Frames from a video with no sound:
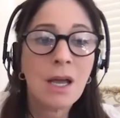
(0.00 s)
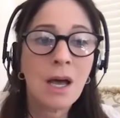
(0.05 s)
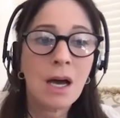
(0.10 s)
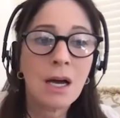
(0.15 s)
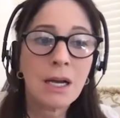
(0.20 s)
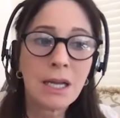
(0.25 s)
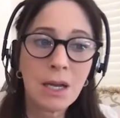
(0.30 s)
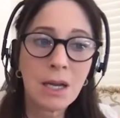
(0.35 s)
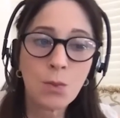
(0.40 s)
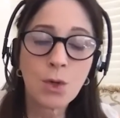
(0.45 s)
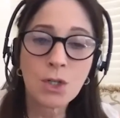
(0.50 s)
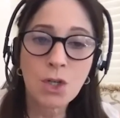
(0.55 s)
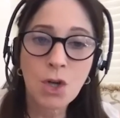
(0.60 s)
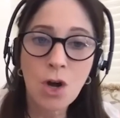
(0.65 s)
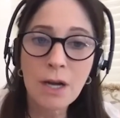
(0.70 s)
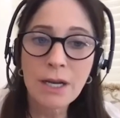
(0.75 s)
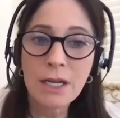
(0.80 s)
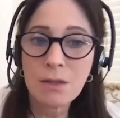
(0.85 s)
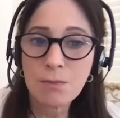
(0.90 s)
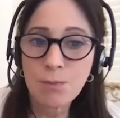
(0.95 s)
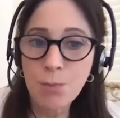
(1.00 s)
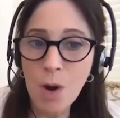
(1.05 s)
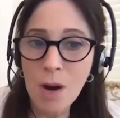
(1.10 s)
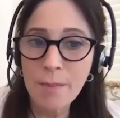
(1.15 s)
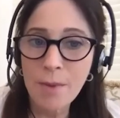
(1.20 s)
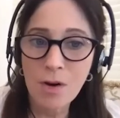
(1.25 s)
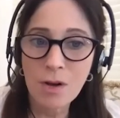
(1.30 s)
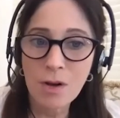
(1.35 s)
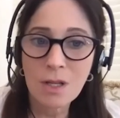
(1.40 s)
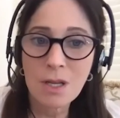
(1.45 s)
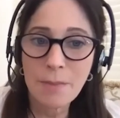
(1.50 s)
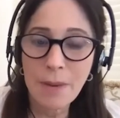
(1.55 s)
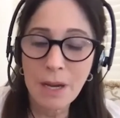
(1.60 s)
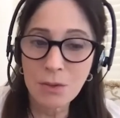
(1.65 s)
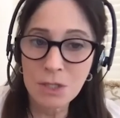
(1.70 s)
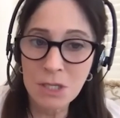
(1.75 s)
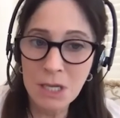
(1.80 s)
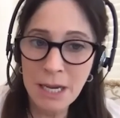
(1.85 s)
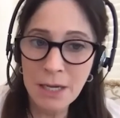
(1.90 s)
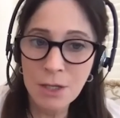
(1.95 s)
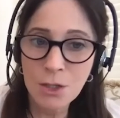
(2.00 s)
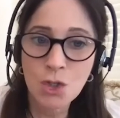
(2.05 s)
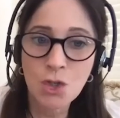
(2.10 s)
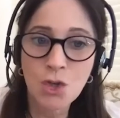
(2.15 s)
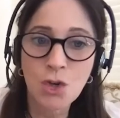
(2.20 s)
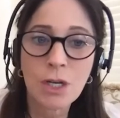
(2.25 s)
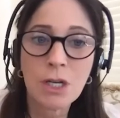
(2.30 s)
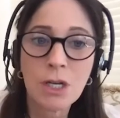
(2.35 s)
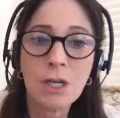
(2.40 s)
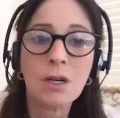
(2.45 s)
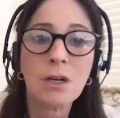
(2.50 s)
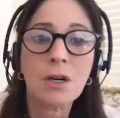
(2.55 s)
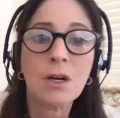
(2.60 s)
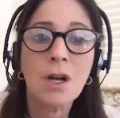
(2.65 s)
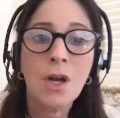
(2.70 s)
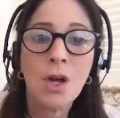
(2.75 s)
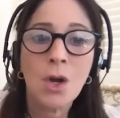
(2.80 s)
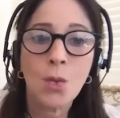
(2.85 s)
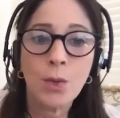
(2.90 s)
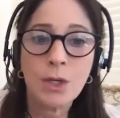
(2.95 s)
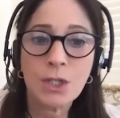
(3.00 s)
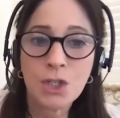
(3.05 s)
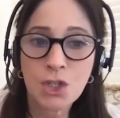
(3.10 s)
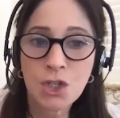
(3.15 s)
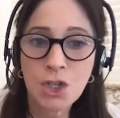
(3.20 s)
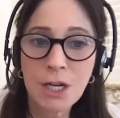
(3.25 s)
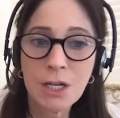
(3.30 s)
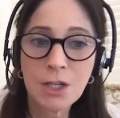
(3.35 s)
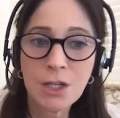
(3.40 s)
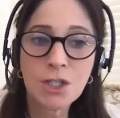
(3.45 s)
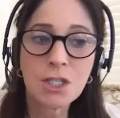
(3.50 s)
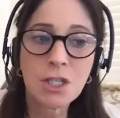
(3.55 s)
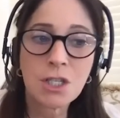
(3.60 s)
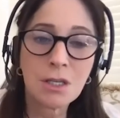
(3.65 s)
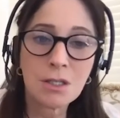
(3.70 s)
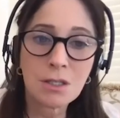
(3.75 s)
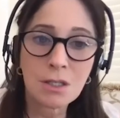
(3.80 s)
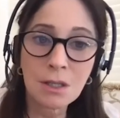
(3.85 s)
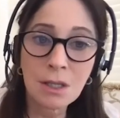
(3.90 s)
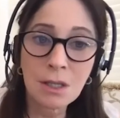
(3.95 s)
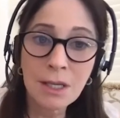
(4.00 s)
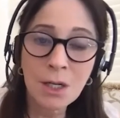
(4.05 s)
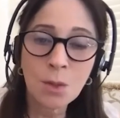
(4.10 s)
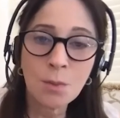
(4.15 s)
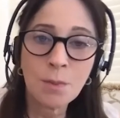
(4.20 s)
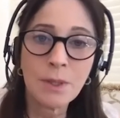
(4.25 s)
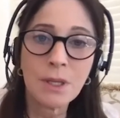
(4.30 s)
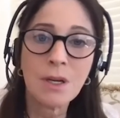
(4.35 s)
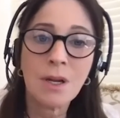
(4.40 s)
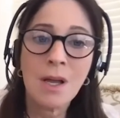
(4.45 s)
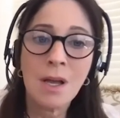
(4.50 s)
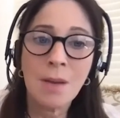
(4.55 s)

Again, we're talking primarily about texture here, which changes things a little bit.